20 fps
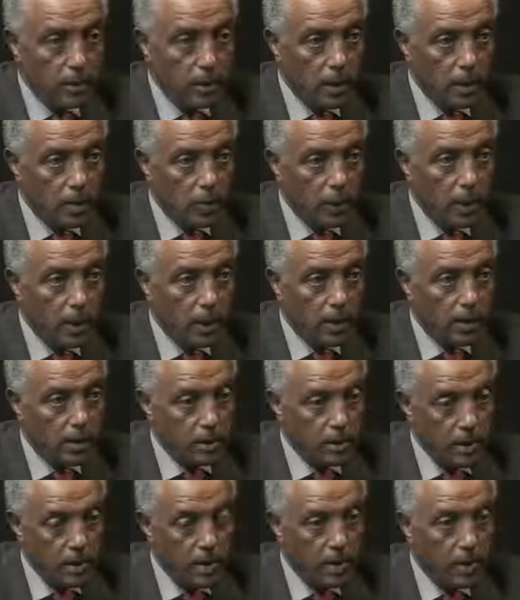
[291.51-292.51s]
as well
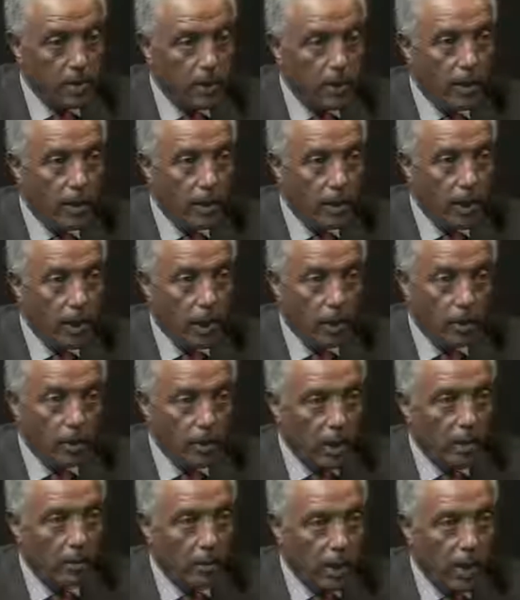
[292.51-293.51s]
as how it
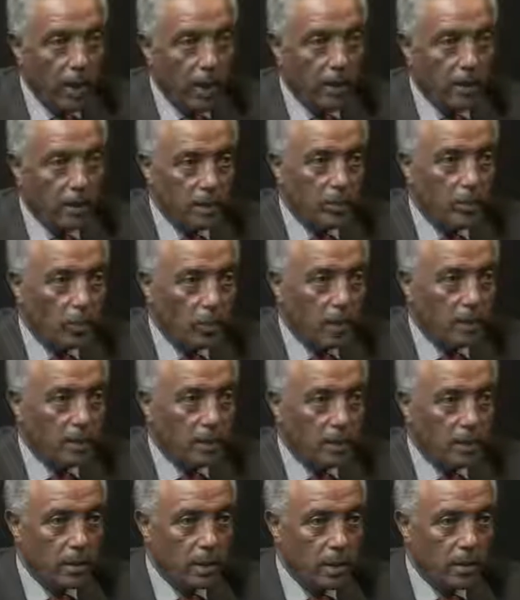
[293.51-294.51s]
applied in
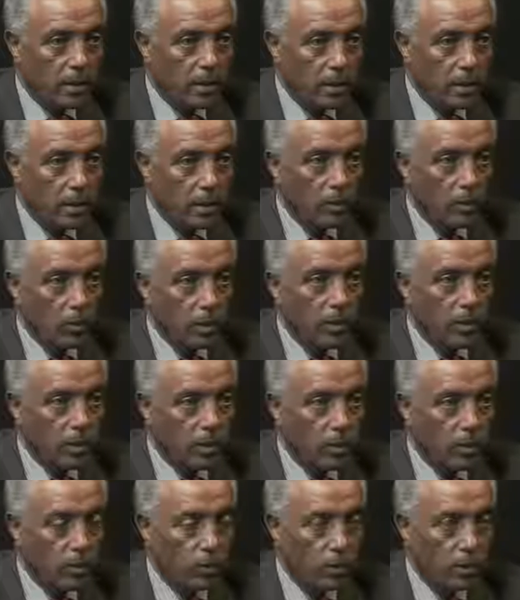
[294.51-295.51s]
what country, in what
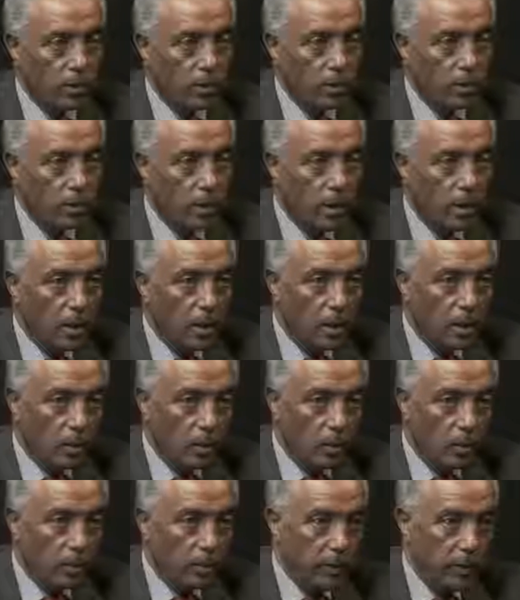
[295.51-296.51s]
situation,
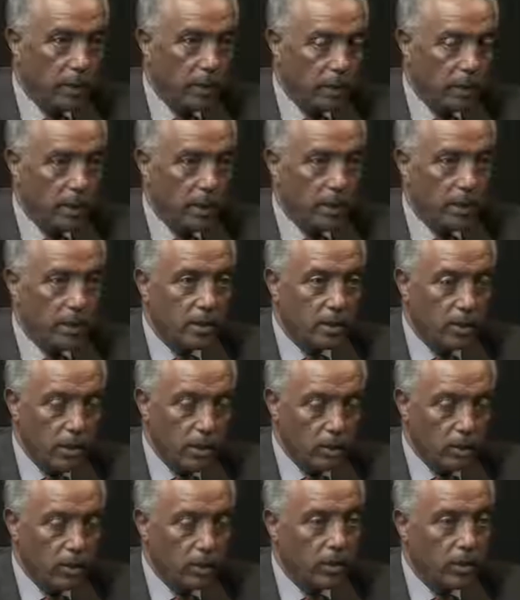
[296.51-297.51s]
will be discussed
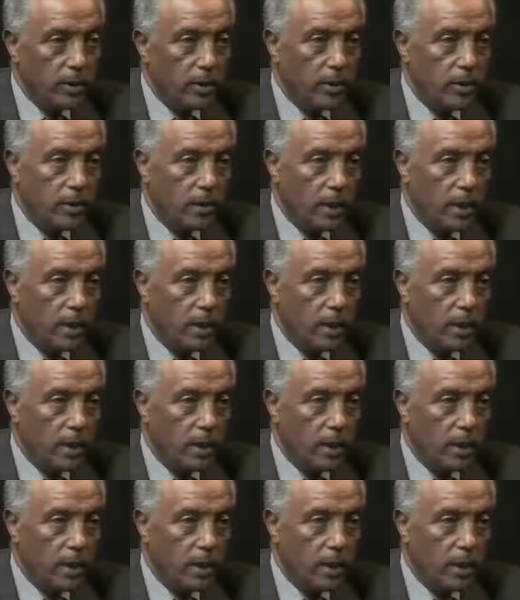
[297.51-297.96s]
based on this